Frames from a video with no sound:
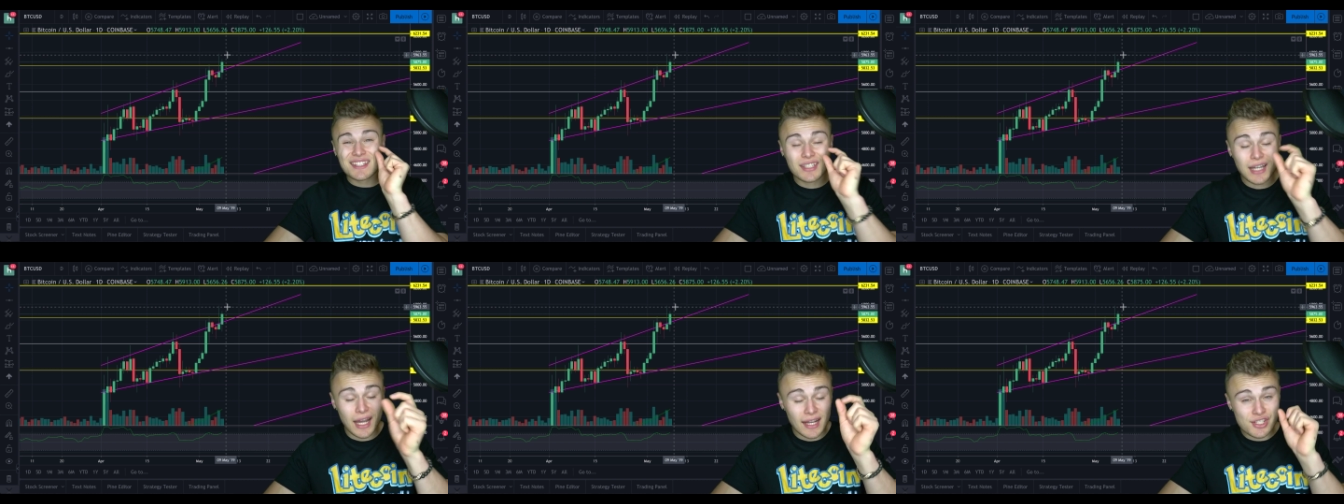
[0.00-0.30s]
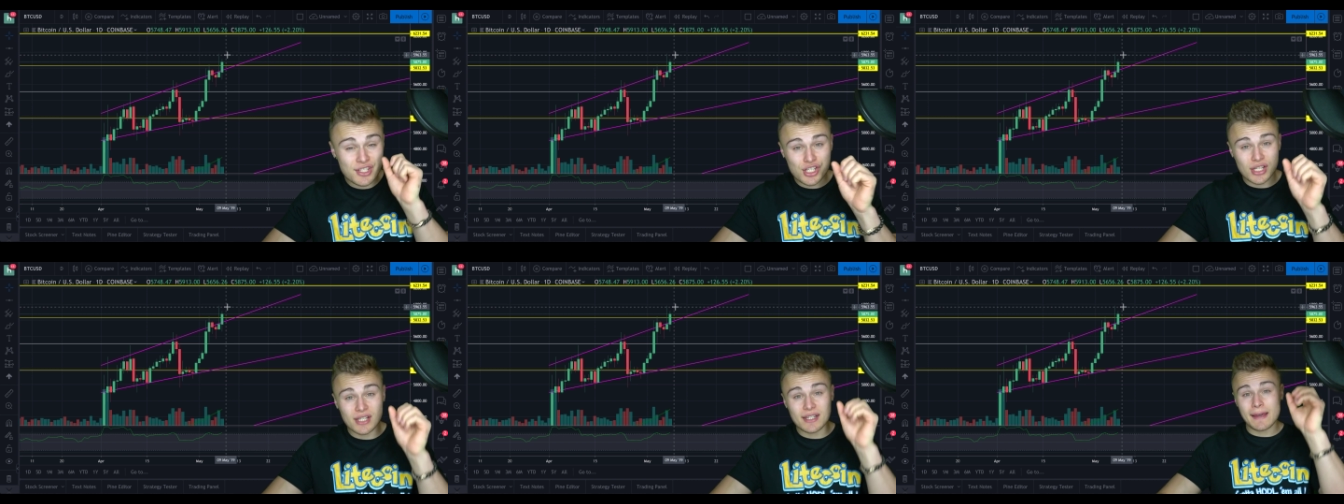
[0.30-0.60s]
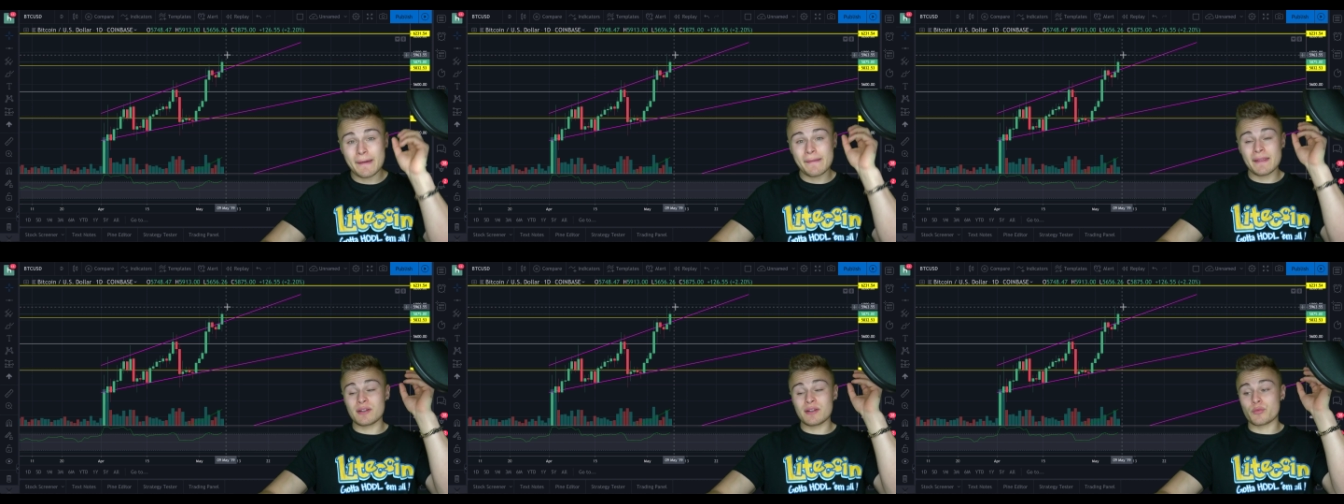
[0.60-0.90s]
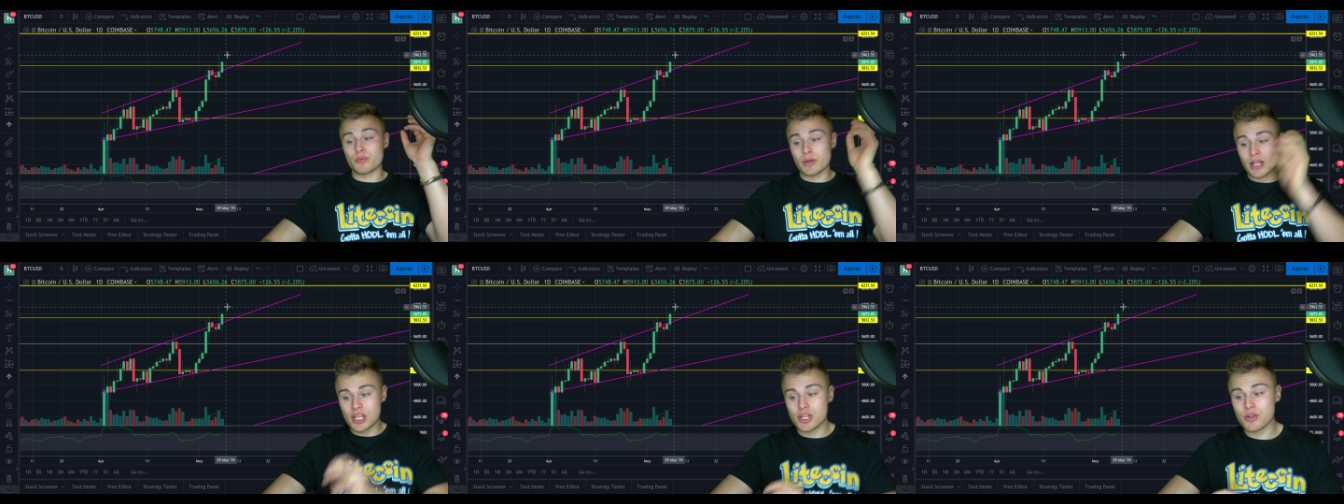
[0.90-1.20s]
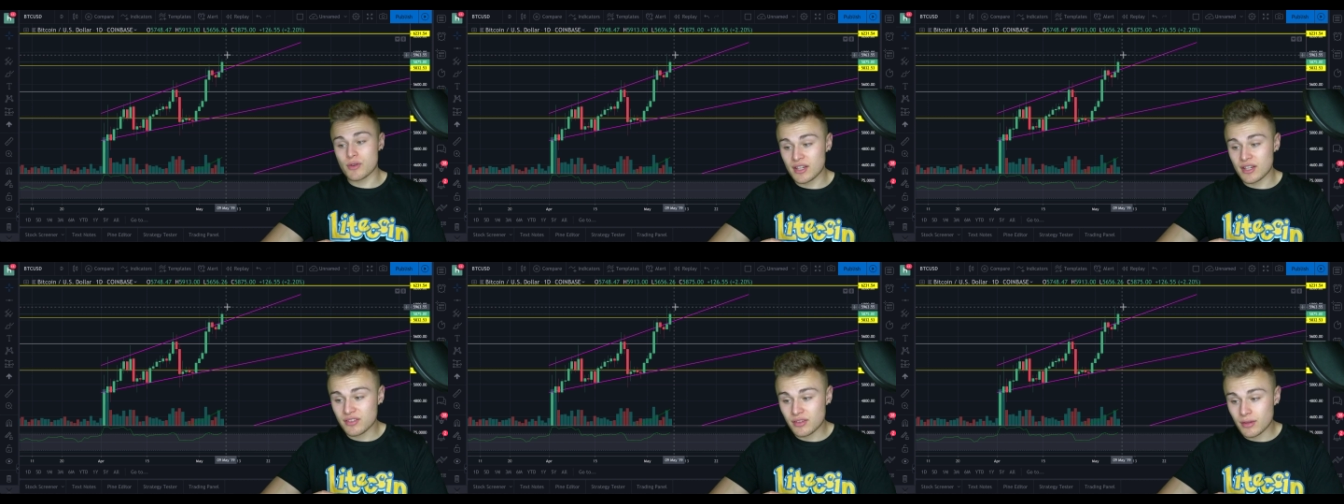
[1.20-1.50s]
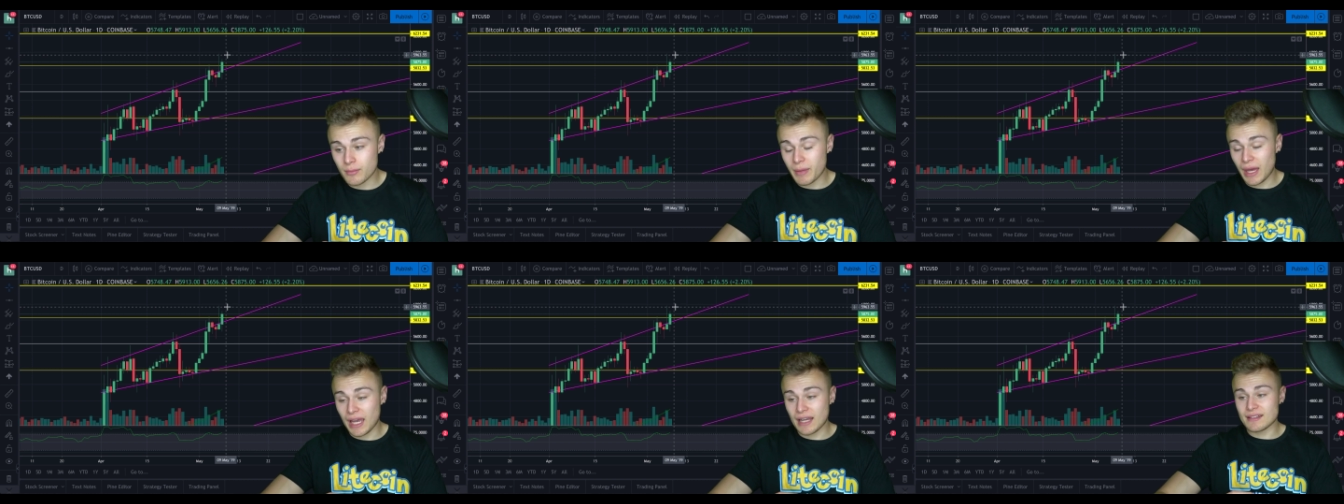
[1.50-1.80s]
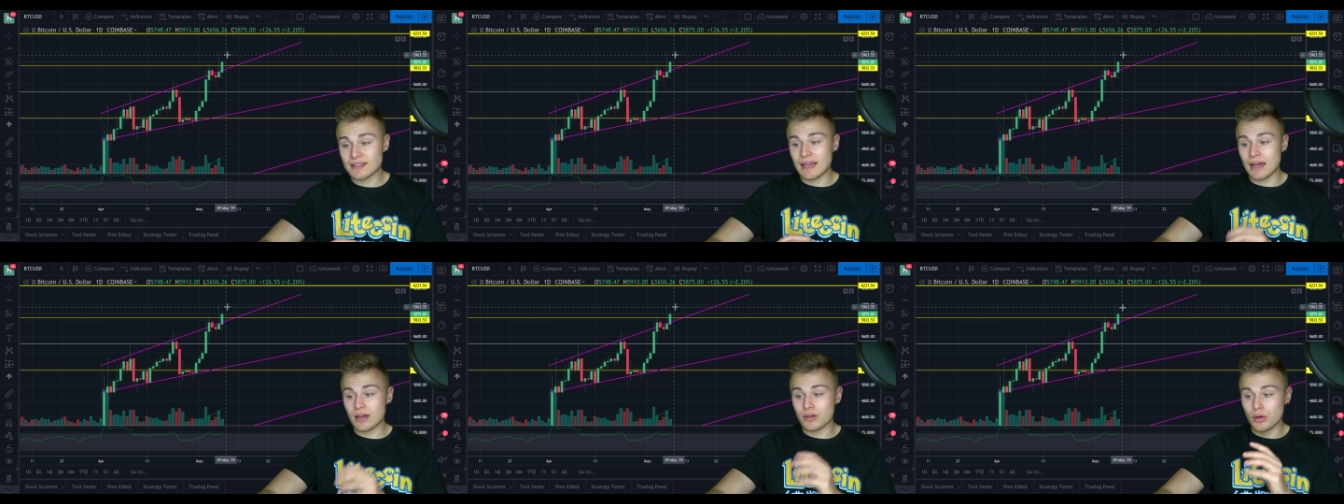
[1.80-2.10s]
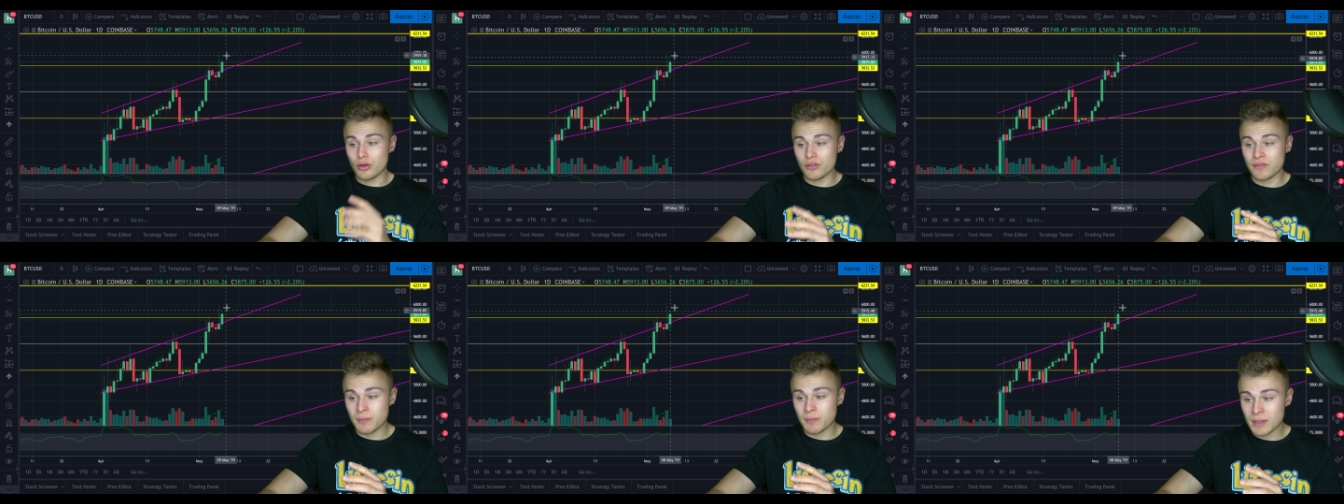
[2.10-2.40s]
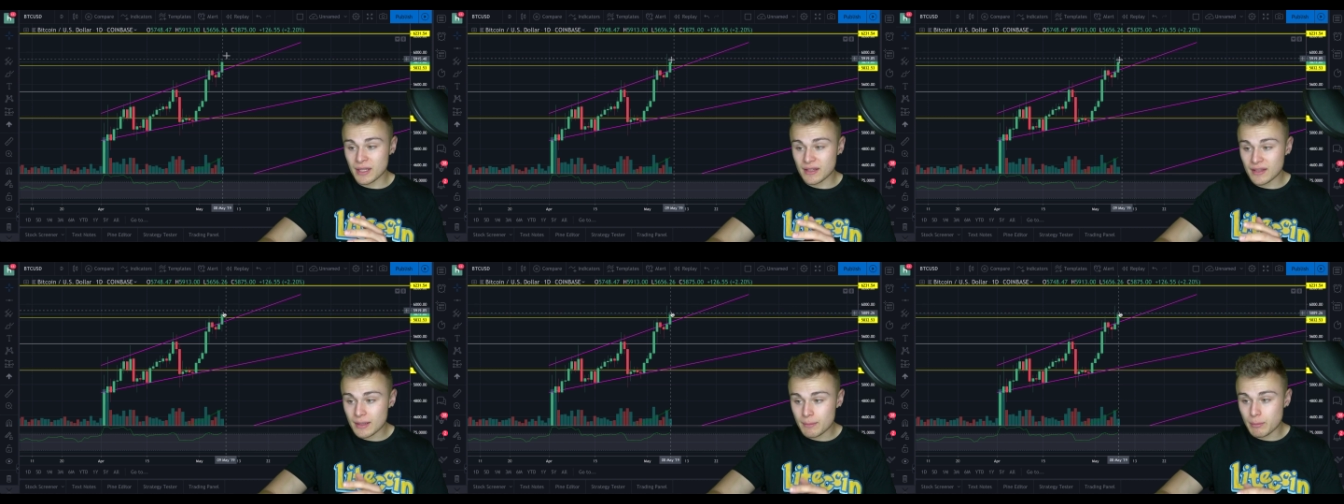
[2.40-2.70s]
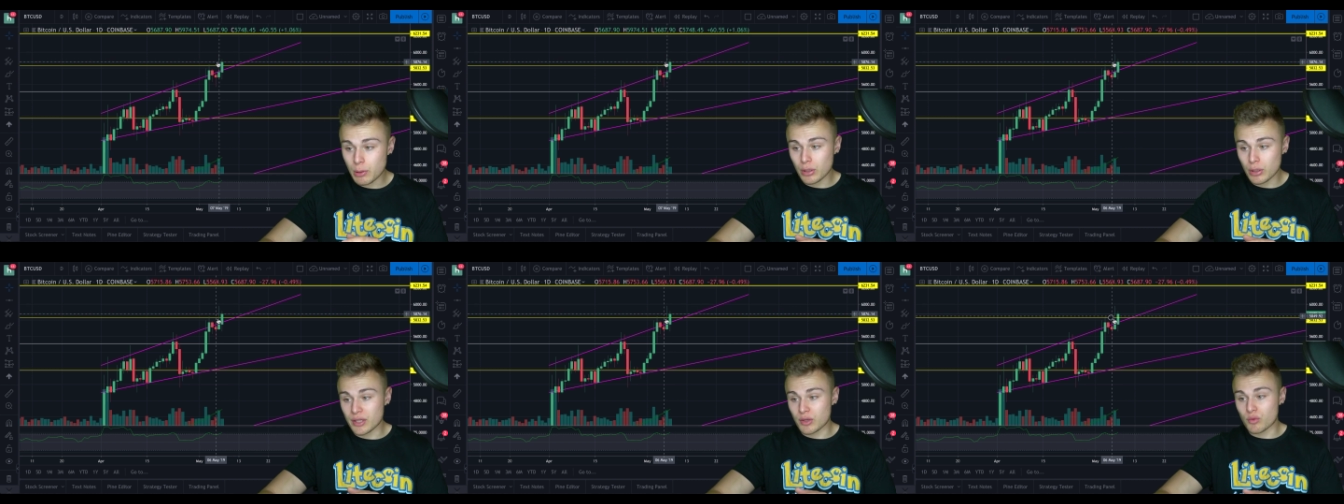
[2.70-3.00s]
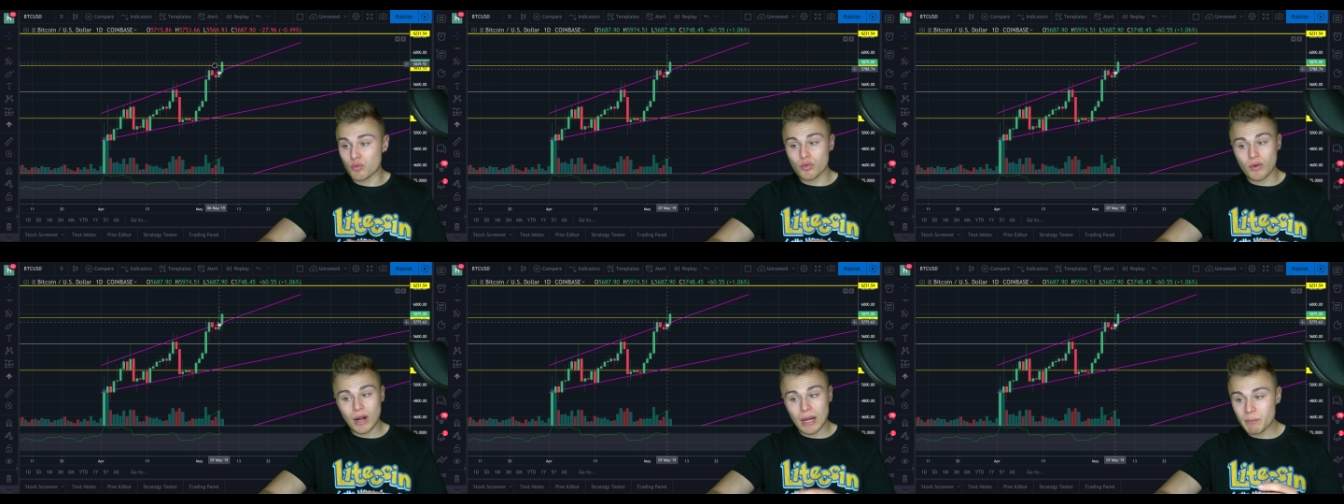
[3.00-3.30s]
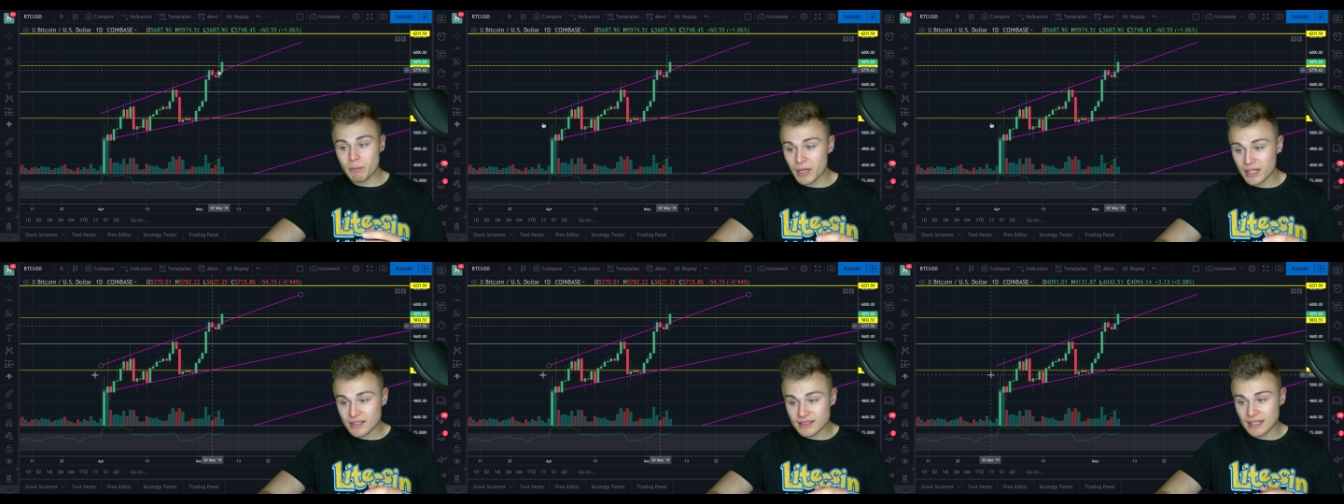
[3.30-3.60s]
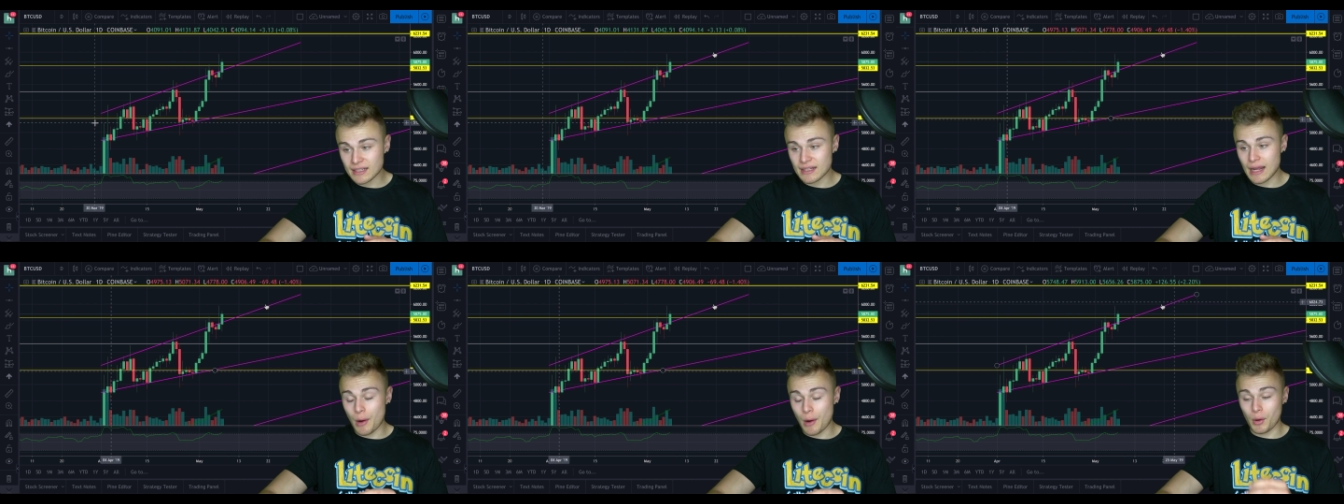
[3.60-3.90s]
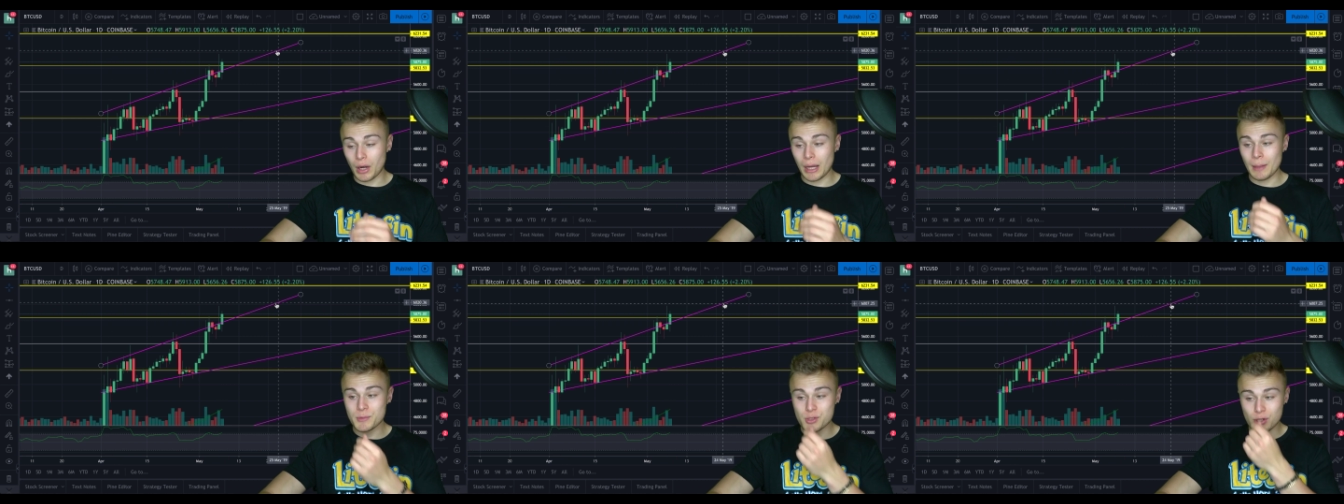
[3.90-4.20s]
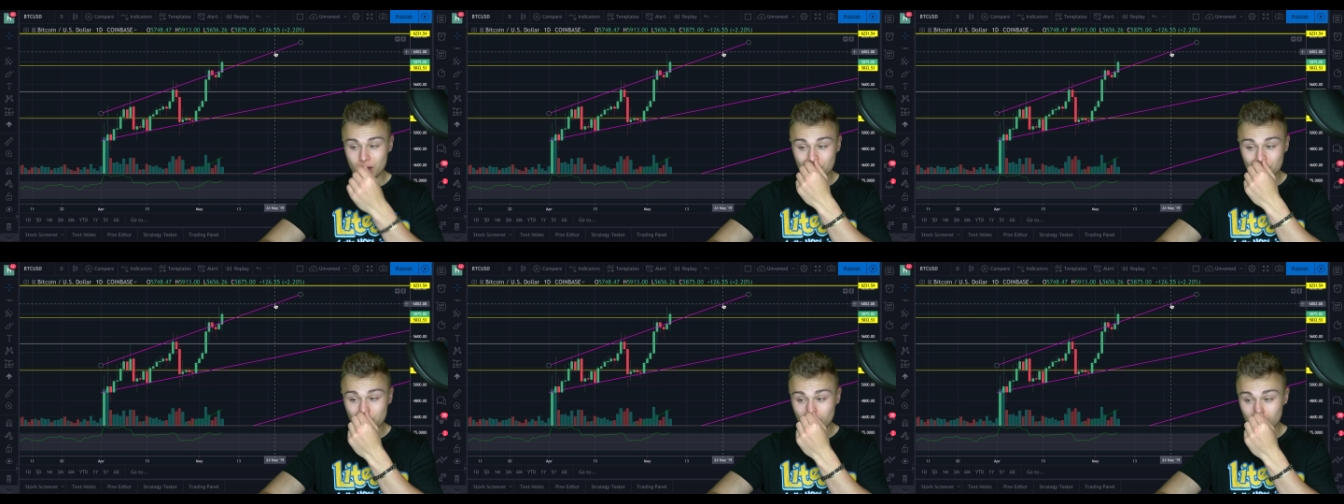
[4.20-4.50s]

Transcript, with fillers: touch it, and then retrace back down, ultimately pulling right back down to our uptrend.